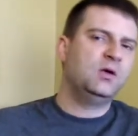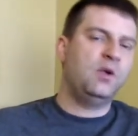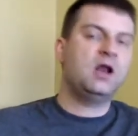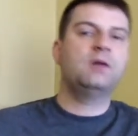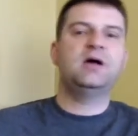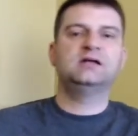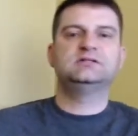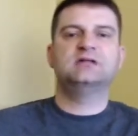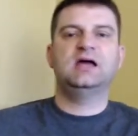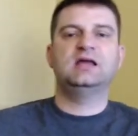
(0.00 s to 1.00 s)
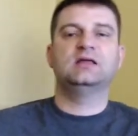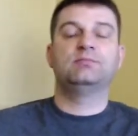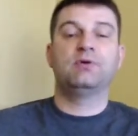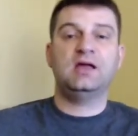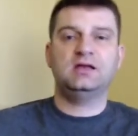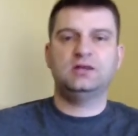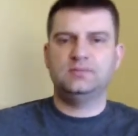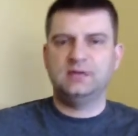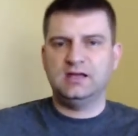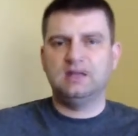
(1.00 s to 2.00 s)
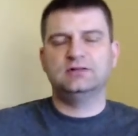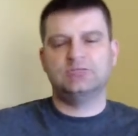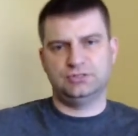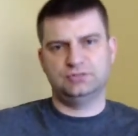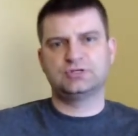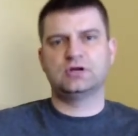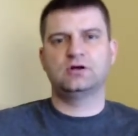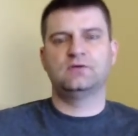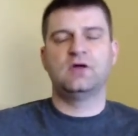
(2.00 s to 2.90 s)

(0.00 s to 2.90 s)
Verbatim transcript: why not make today the brand new beginning that you deserve?